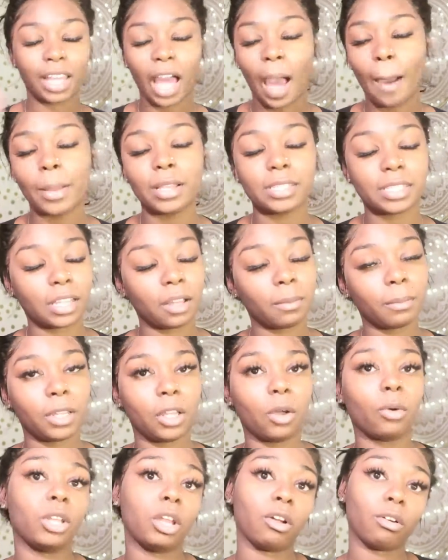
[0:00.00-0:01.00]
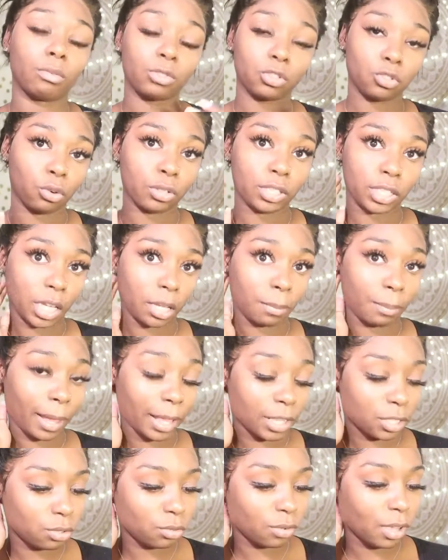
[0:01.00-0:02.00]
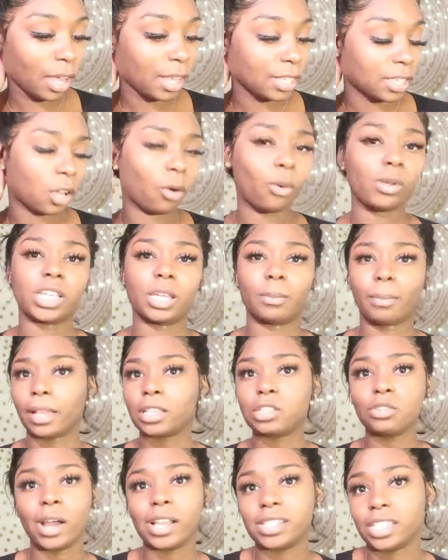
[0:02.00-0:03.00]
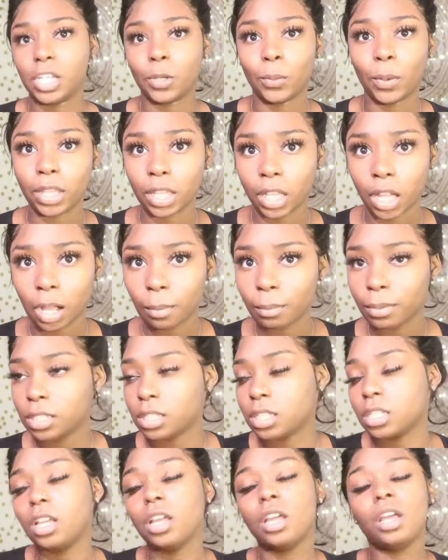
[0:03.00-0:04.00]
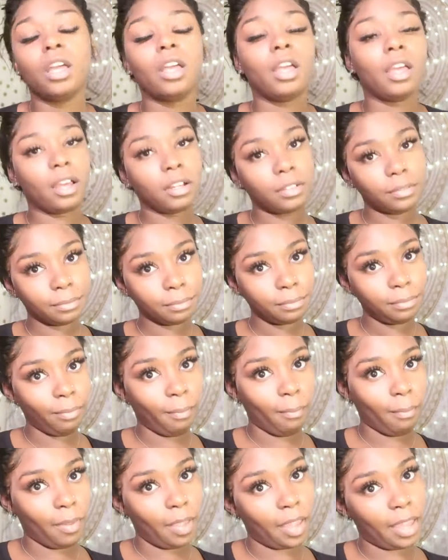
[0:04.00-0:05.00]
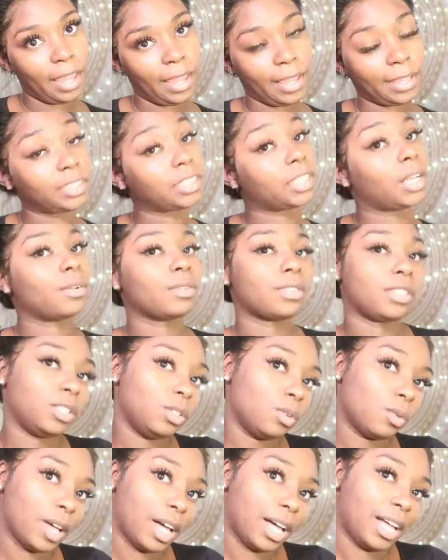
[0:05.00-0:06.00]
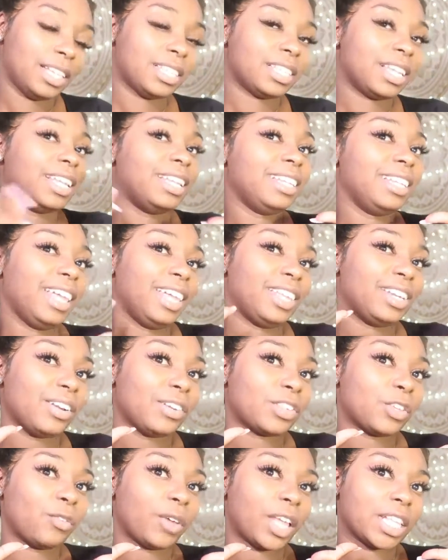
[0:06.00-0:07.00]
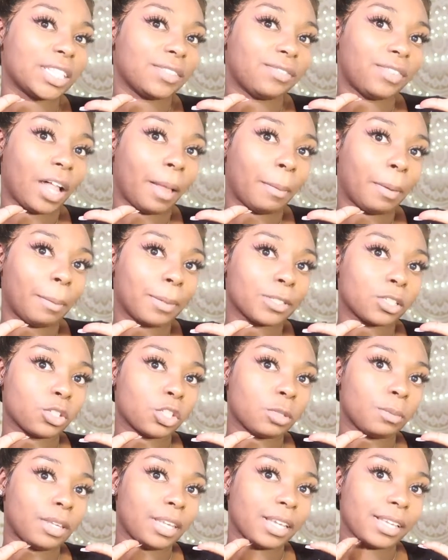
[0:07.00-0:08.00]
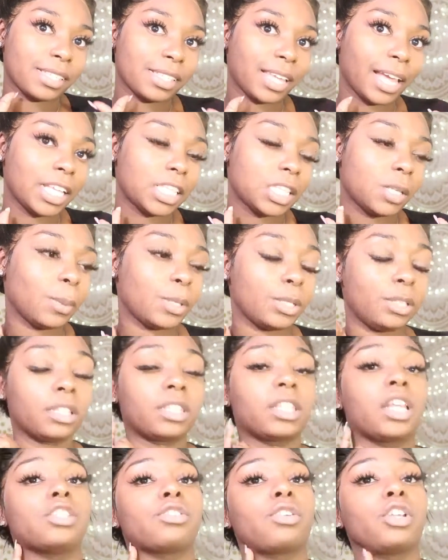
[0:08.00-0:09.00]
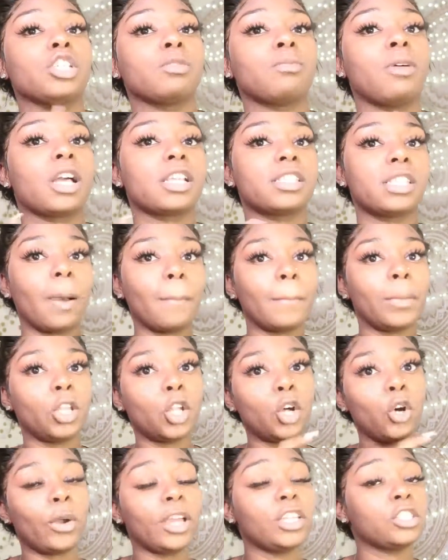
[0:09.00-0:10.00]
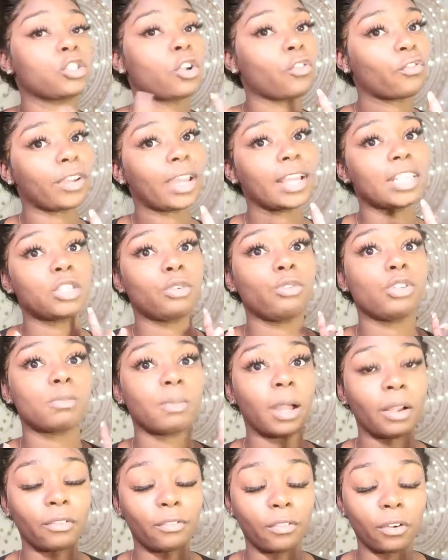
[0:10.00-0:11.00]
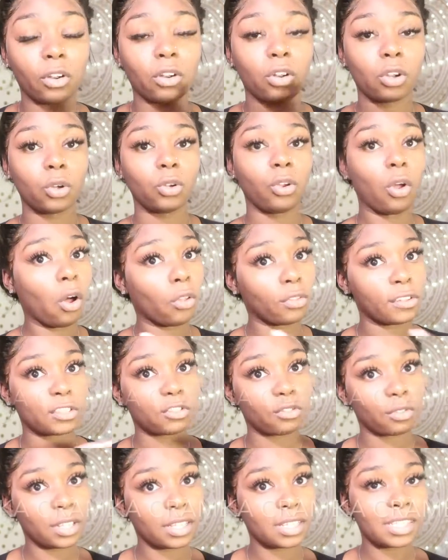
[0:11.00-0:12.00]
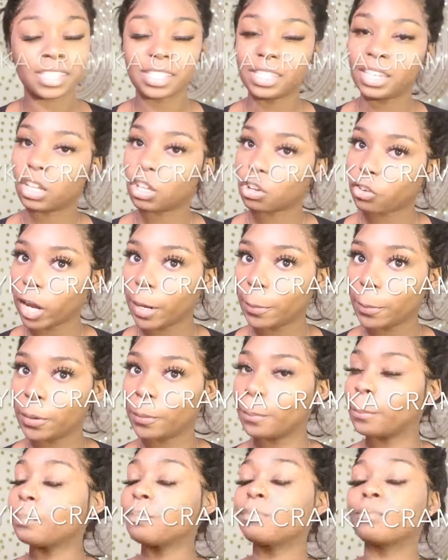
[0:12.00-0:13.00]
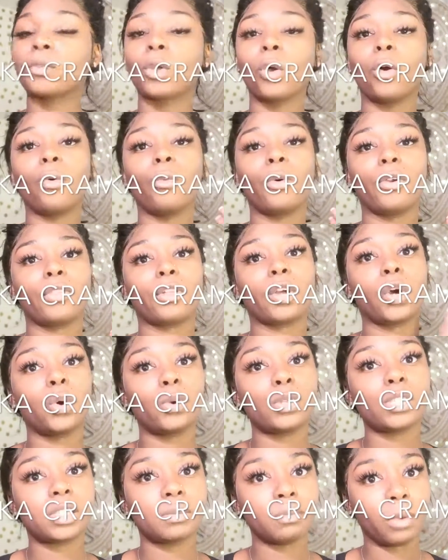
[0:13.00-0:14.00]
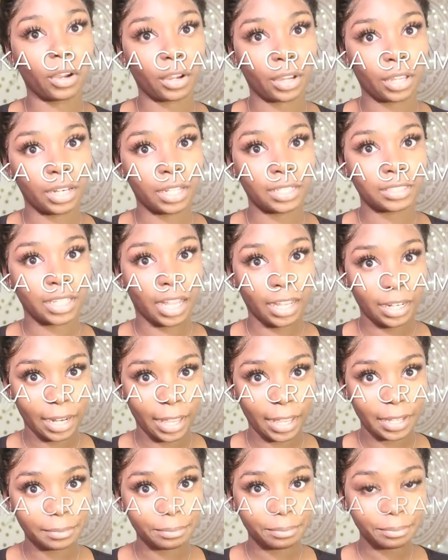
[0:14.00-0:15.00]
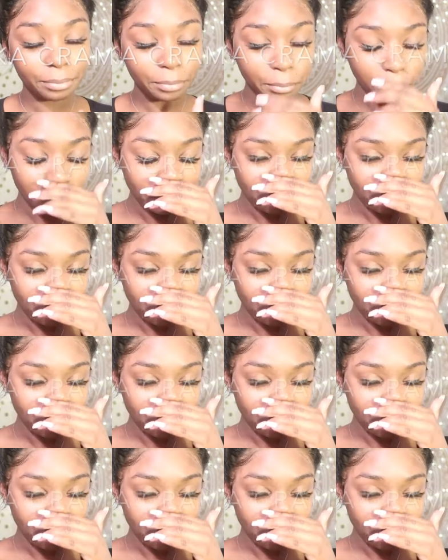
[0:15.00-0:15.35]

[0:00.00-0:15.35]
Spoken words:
in the comments down below. And I'll be sure to get back to you guys. I always get back to you guys anyway in the comments. And I'll see you guys later. Don't forget to follow me on my social media sites, which link down in the description box down below. And don't forget to use my referral code on the screen, Sanika Kramer, with coastmarketing.net,